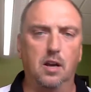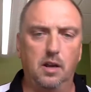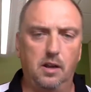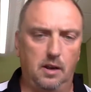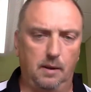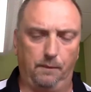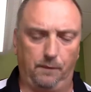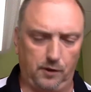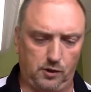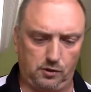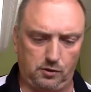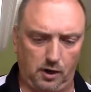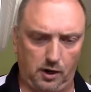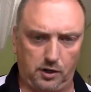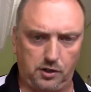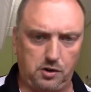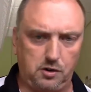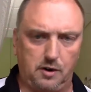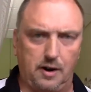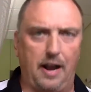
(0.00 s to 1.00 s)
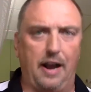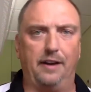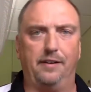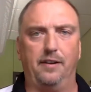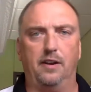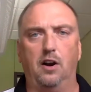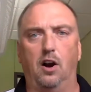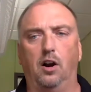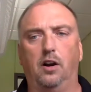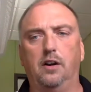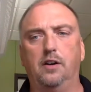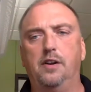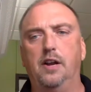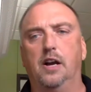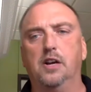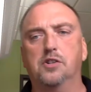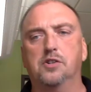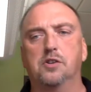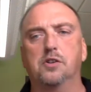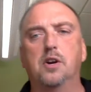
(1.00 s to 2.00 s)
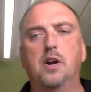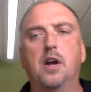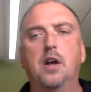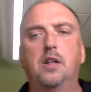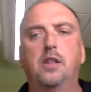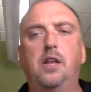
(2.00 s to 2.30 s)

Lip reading: infrastructure and IT architecture.